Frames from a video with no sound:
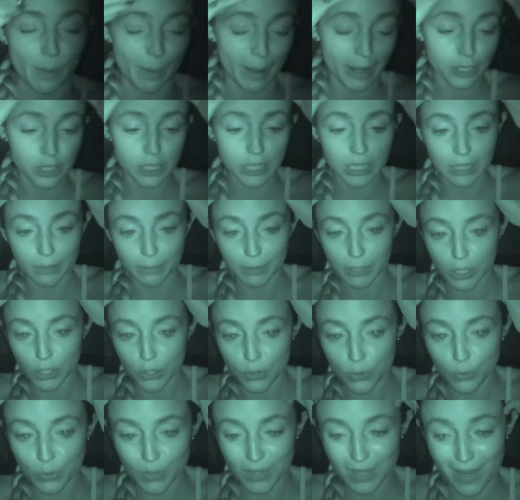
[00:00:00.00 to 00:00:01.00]
I'm actually gonna be
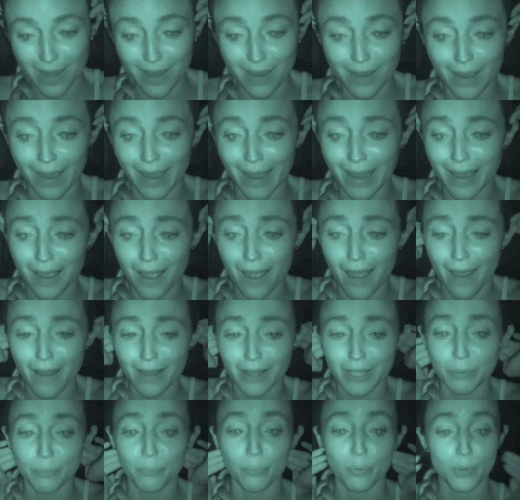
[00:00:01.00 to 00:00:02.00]
using a
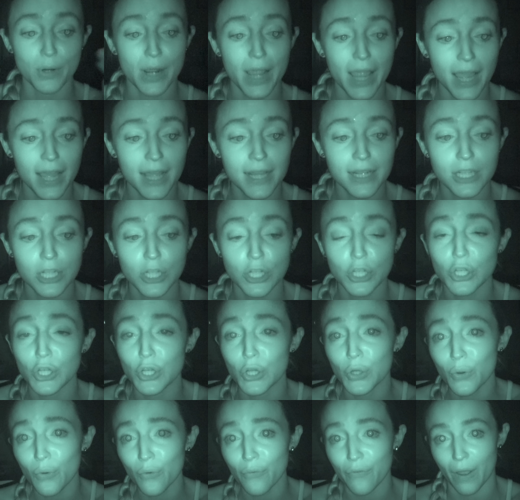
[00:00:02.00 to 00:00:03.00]
brand
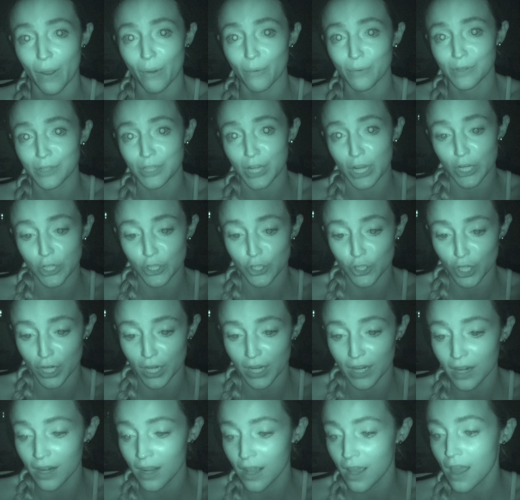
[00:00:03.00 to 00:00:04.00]
new
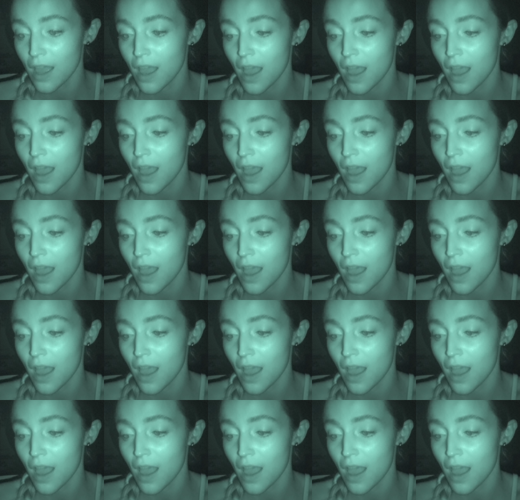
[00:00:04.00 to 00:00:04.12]
foundation